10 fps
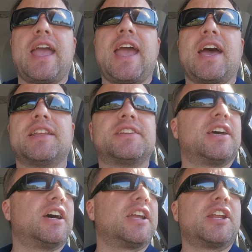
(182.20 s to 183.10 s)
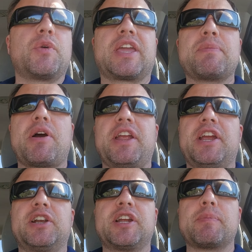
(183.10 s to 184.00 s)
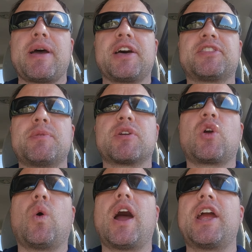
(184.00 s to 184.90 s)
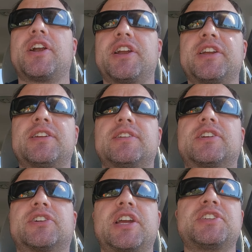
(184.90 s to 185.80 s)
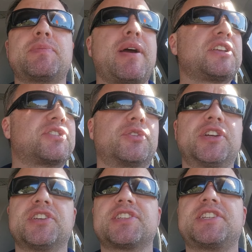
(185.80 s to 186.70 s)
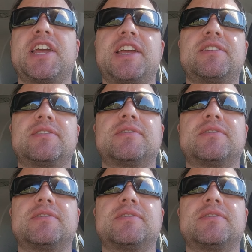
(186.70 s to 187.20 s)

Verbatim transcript: And, uh, you know, we keep on hearing about them acquiring crazy amounts of real estate